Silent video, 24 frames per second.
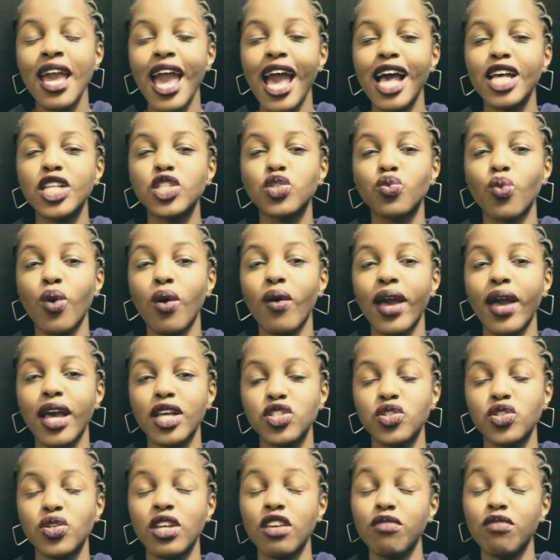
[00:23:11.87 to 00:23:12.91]
as well
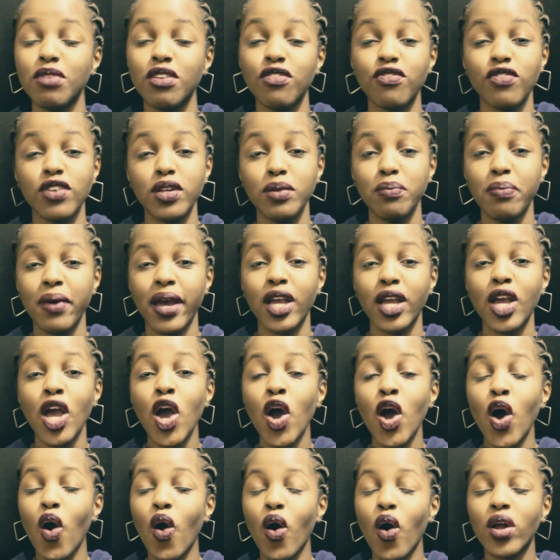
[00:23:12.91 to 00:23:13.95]
as to give me feedback
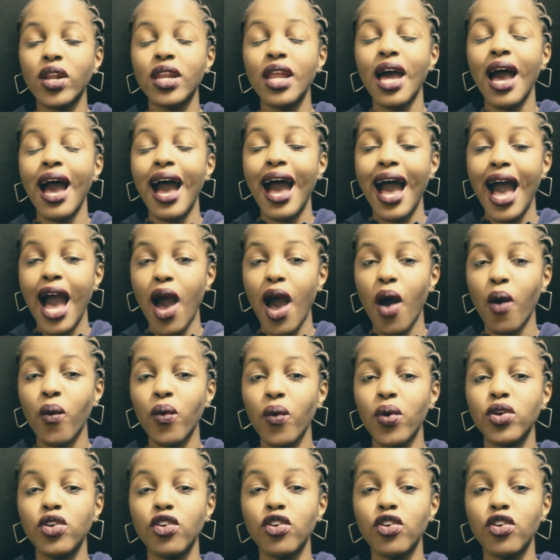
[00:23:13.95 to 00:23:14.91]
on how